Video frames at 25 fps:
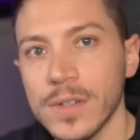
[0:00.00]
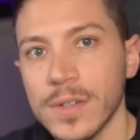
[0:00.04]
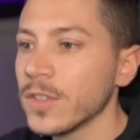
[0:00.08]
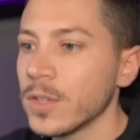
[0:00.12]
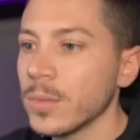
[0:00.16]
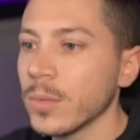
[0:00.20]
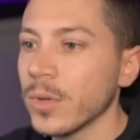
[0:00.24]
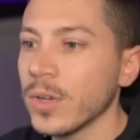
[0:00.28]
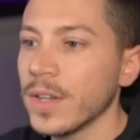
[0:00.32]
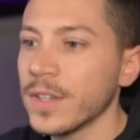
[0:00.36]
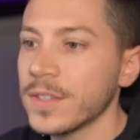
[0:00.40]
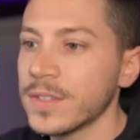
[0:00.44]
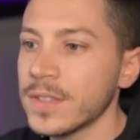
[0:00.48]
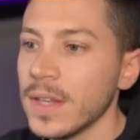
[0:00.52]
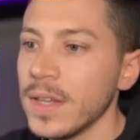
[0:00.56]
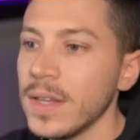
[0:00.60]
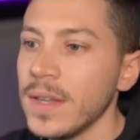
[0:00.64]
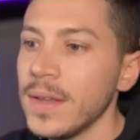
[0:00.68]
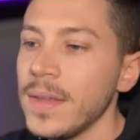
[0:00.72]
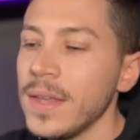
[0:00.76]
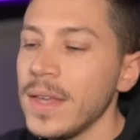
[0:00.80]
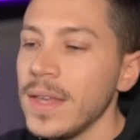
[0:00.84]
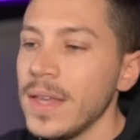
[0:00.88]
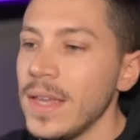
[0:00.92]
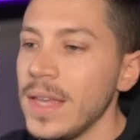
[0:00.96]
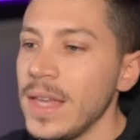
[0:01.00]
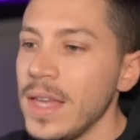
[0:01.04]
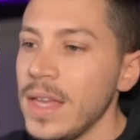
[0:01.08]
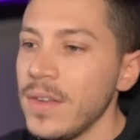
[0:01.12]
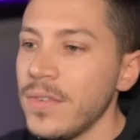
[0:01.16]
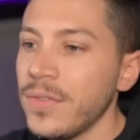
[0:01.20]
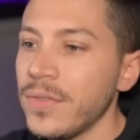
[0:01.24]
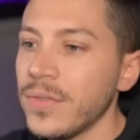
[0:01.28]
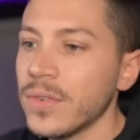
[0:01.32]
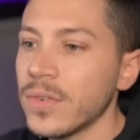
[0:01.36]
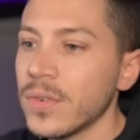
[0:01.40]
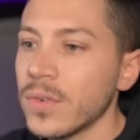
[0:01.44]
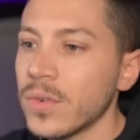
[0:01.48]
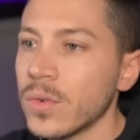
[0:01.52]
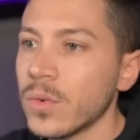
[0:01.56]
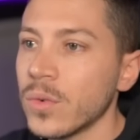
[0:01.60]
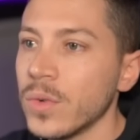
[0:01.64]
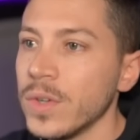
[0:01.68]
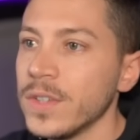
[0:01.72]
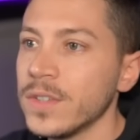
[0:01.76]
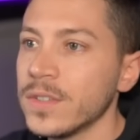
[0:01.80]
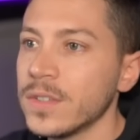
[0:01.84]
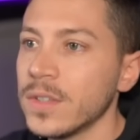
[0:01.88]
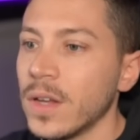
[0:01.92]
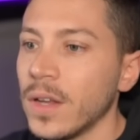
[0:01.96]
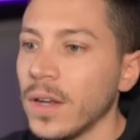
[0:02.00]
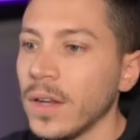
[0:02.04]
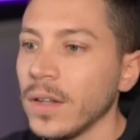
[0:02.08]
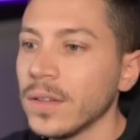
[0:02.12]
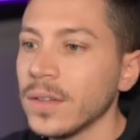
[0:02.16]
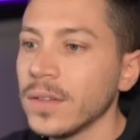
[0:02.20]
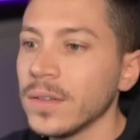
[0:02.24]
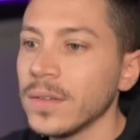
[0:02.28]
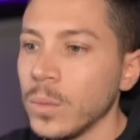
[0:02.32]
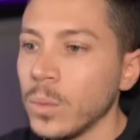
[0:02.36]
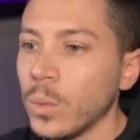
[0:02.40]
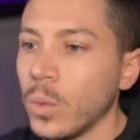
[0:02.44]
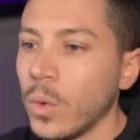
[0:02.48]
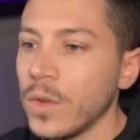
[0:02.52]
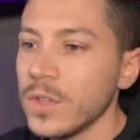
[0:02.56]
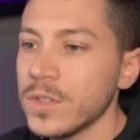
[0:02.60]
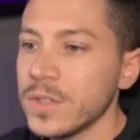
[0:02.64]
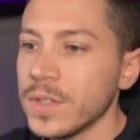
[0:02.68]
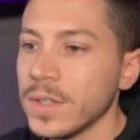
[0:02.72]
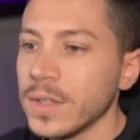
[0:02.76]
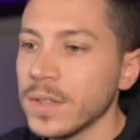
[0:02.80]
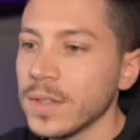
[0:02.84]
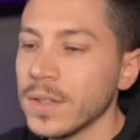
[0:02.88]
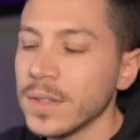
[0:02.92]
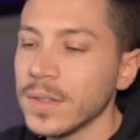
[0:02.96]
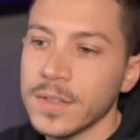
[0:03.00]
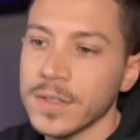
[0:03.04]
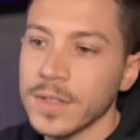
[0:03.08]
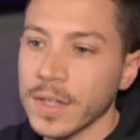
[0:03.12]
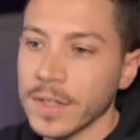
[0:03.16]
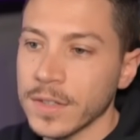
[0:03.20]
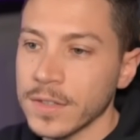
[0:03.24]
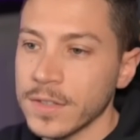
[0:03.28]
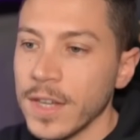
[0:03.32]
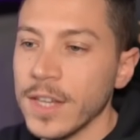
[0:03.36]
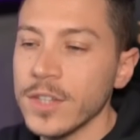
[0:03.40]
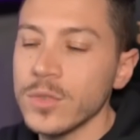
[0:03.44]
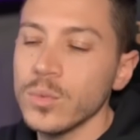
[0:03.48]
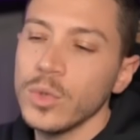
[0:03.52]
So I'm going to say, if result wasn't success,